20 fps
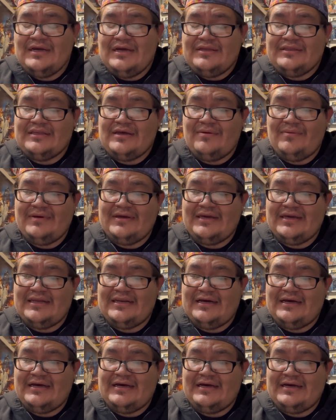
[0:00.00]
Then we get,
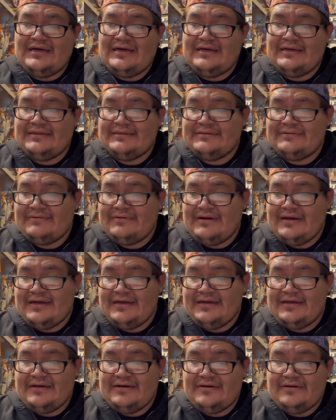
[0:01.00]
right
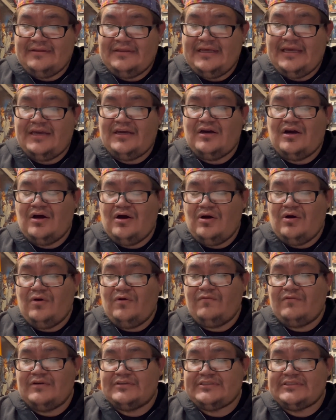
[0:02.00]
here, Leo
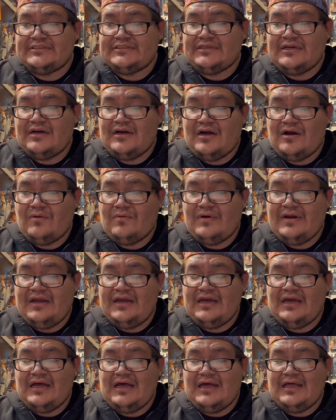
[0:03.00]
versus
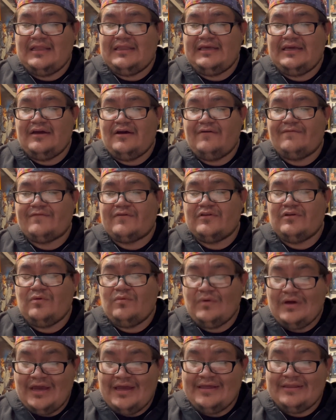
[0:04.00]
Aria. Leo for the
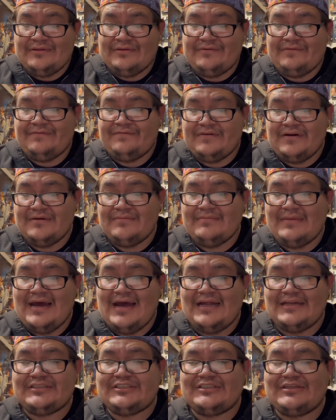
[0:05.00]
win. Fun
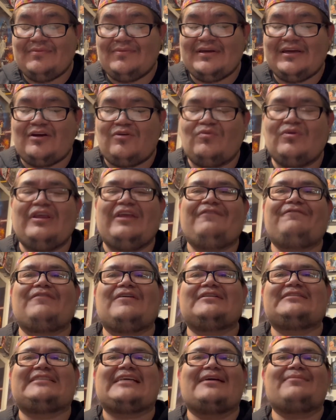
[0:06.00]
match. Then we get a really
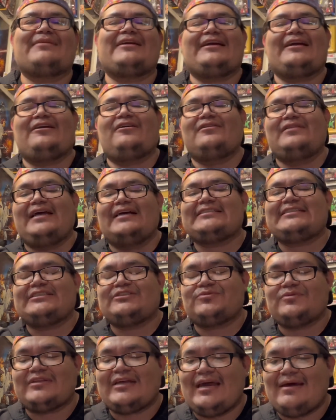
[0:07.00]
fun segment here.
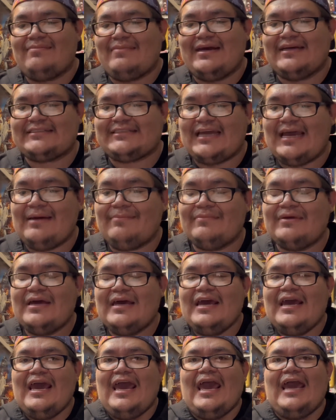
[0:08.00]
Lexi's with MXM
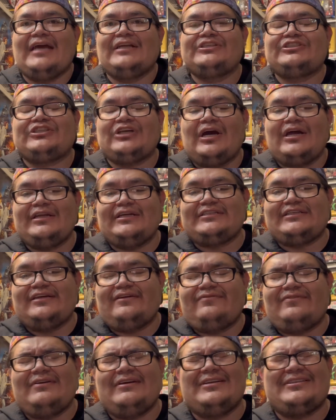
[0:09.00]
and Johnny
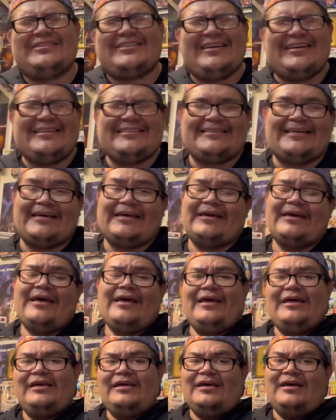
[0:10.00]
TV, and Johnny's like,
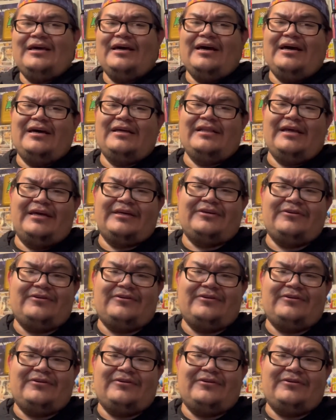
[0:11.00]
I like you